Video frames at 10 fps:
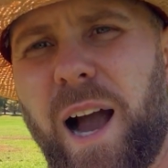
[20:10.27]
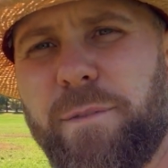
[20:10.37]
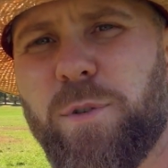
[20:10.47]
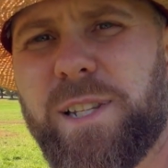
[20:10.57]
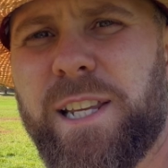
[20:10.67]
I
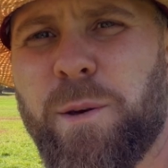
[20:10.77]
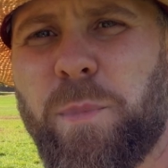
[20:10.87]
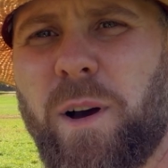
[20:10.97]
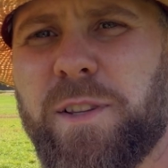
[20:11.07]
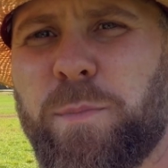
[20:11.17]
foresee the
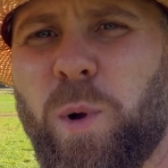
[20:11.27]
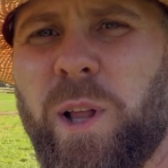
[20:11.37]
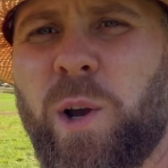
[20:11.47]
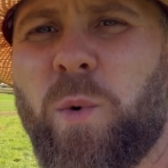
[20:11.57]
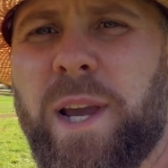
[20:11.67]
Buffs
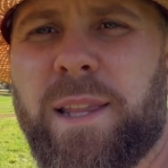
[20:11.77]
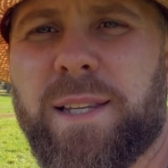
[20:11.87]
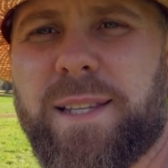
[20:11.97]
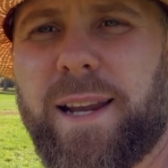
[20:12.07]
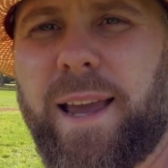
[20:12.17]
pulling away in the
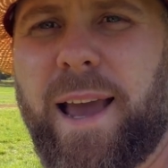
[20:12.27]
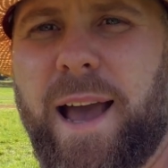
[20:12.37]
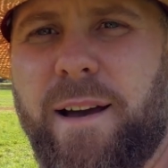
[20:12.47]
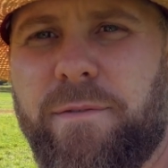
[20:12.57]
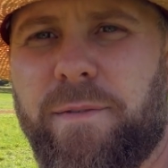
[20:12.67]
second
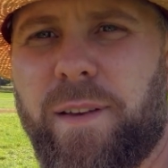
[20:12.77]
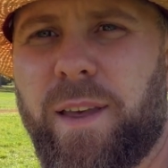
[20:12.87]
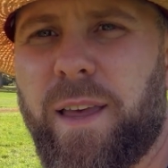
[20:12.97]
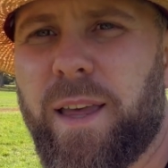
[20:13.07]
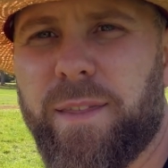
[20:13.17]
half,
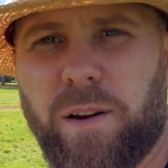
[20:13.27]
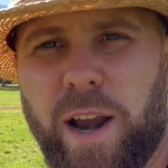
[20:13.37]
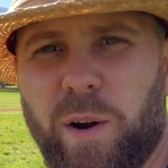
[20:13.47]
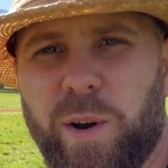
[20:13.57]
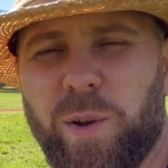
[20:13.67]
their
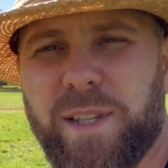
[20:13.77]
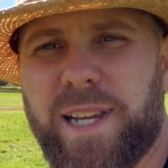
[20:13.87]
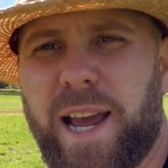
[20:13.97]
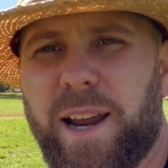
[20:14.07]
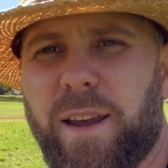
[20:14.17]
aerial
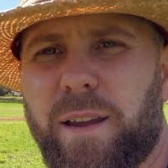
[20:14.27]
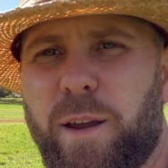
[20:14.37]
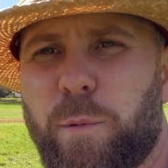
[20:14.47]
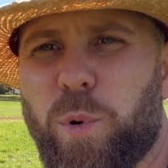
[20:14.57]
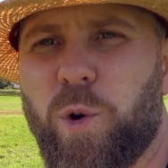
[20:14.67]
attack
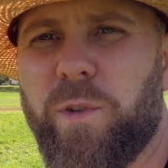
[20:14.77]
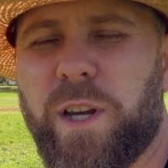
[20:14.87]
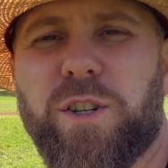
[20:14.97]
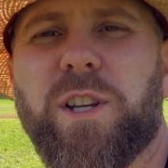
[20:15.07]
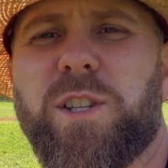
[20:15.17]

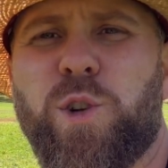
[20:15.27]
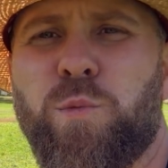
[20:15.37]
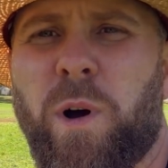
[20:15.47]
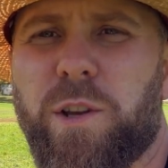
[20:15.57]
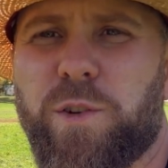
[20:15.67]
proving just too
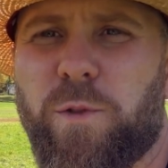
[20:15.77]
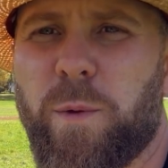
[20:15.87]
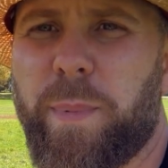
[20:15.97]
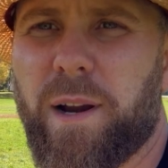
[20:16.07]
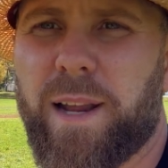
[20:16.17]
much for
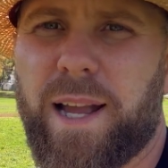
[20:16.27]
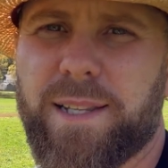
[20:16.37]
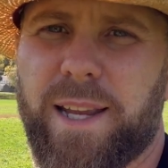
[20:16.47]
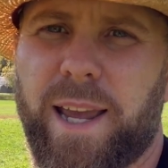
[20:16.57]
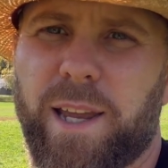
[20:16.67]
the
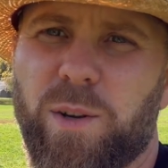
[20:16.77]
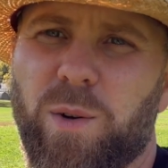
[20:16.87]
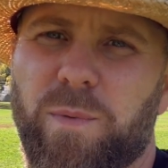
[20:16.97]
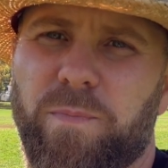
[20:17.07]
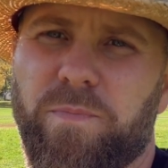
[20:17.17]
Bearcats to
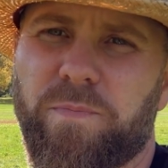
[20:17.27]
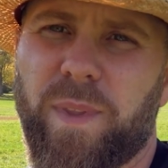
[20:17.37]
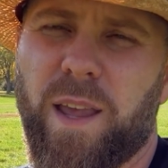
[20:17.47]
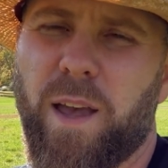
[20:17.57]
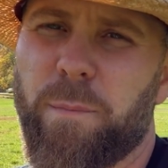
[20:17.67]
handle.
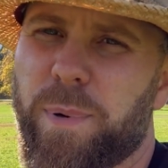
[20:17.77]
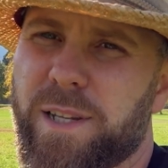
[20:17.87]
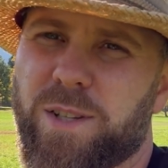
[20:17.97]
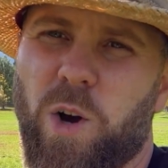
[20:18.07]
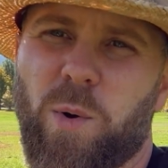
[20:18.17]
But
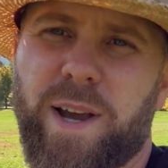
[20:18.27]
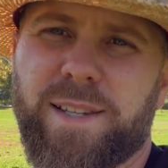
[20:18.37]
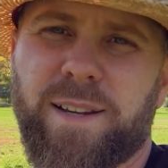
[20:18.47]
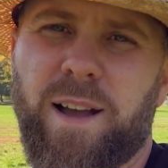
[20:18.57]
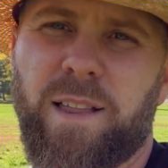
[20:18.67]
as
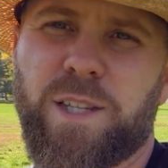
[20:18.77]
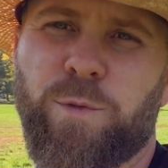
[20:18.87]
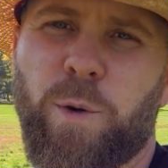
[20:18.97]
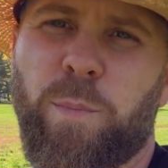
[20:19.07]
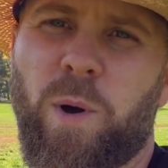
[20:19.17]
always in college
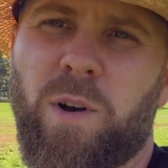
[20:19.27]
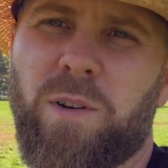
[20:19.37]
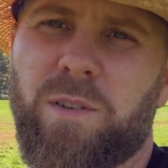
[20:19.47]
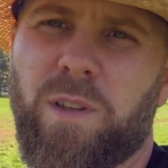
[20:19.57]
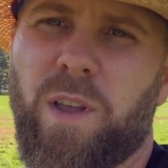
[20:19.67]

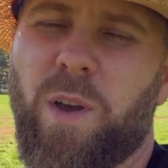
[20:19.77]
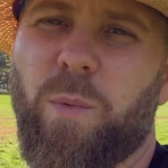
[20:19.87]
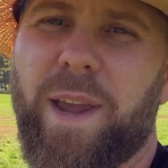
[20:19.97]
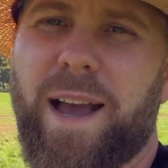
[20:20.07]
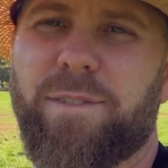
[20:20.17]
football,
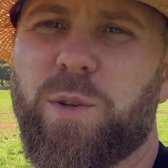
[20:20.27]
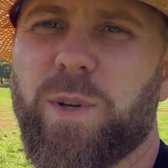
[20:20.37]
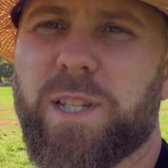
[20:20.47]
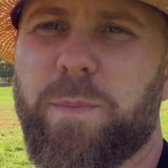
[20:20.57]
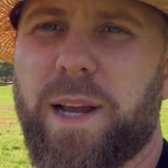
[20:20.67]
we have to
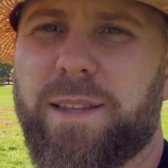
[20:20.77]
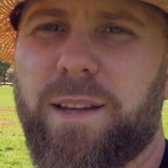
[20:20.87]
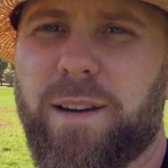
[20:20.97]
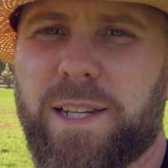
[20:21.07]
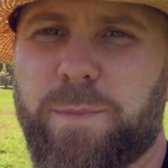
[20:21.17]
expect
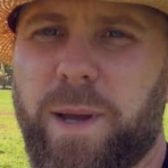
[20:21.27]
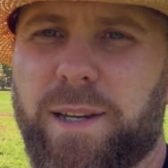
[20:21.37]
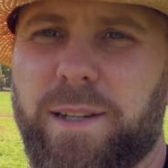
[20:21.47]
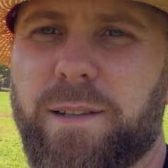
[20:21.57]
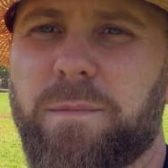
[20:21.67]
the
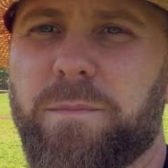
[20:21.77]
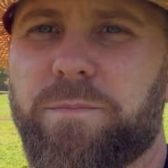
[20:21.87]
unexpected.